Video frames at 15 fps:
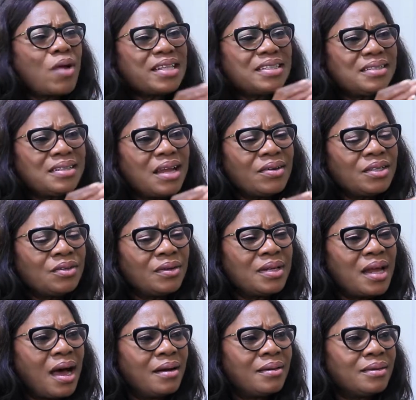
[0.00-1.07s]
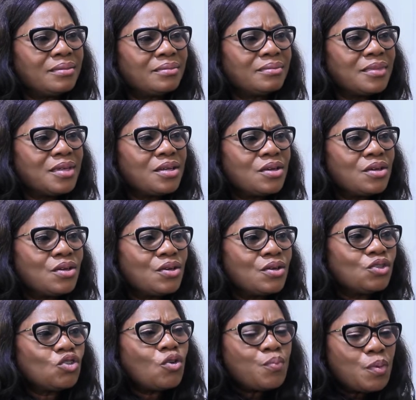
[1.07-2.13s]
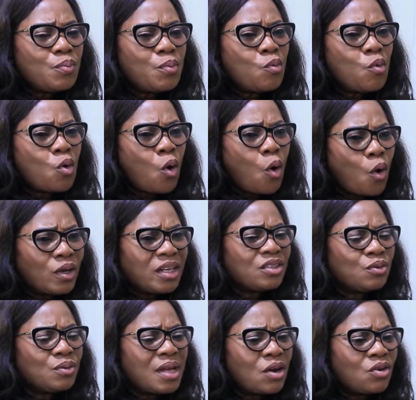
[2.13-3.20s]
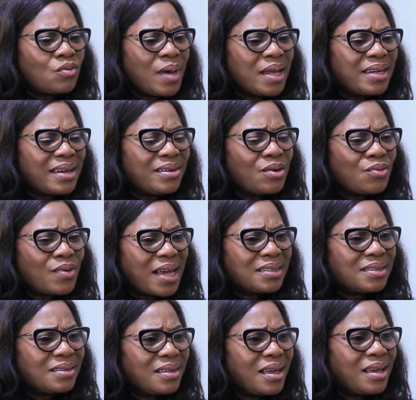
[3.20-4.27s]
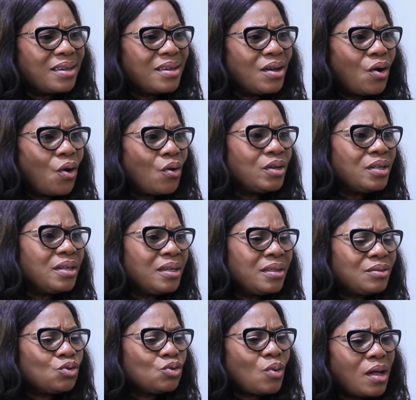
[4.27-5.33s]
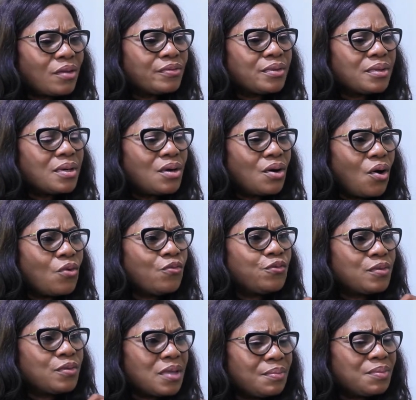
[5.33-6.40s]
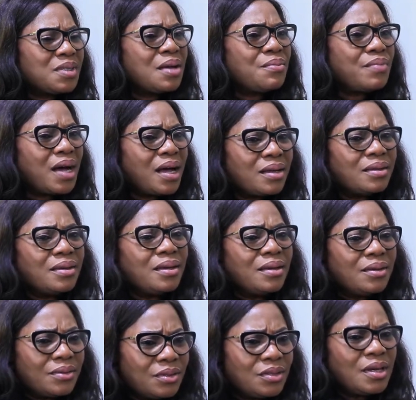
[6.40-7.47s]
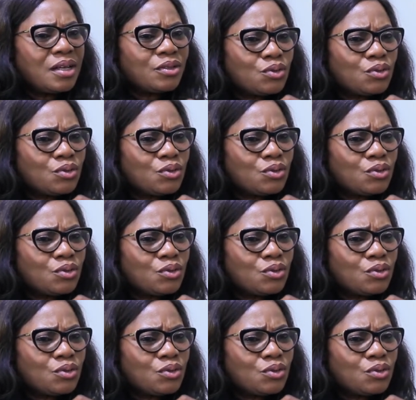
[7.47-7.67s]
write it down in your diary. Some people will call into their room and then they'll write it there. On the 12th of September, year